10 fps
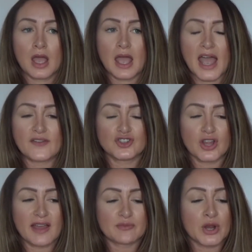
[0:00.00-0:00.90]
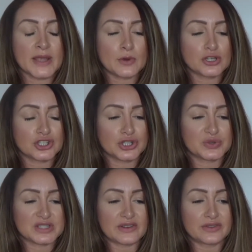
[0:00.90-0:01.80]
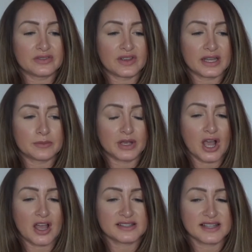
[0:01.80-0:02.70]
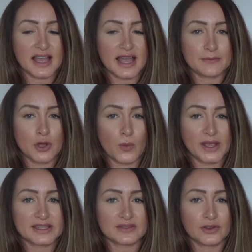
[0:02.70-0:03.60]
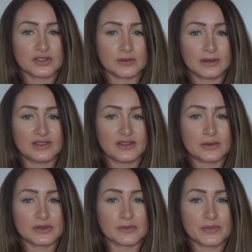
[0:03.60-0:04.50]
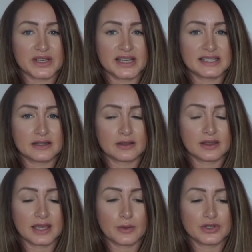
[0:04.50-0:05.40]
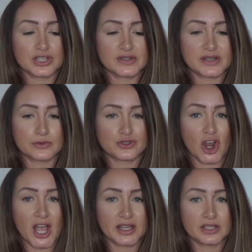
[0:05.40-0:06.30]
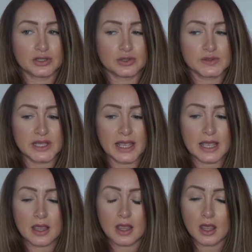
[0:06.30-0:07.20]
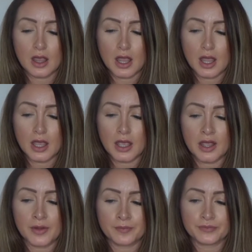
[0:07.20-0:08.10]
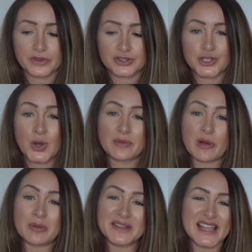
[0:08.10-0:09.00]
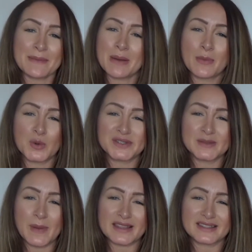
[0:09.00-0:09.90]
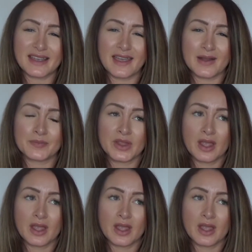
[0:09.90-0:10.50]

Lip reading: I've pretty much used everything because I'm not wasteful, so even if it was something I didn't think I would use, I would try and use it. Do you know, I'd probably say my Moses basket.